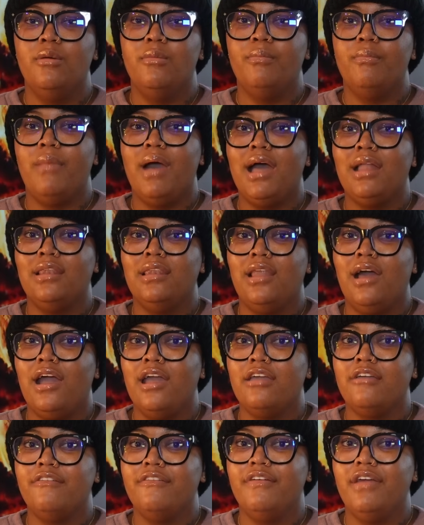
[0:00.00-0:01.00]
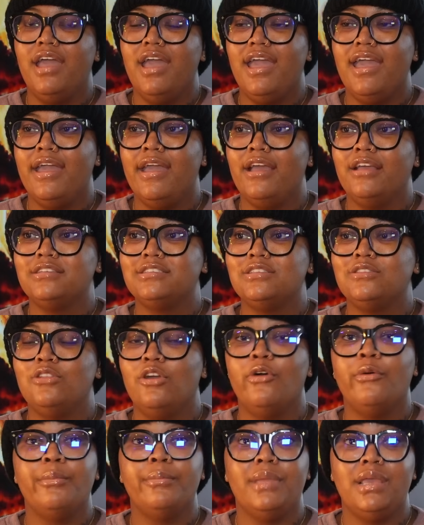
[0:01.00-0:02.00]
my life has
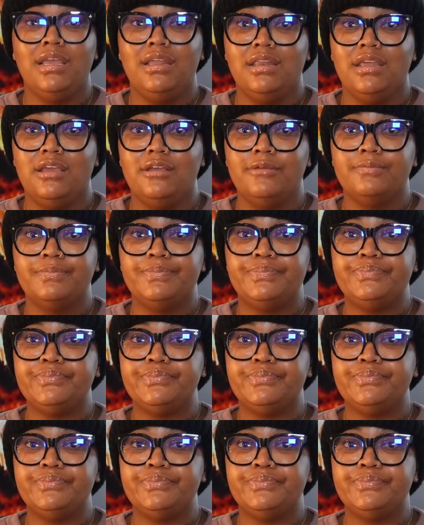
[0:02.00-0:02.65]
no meaning.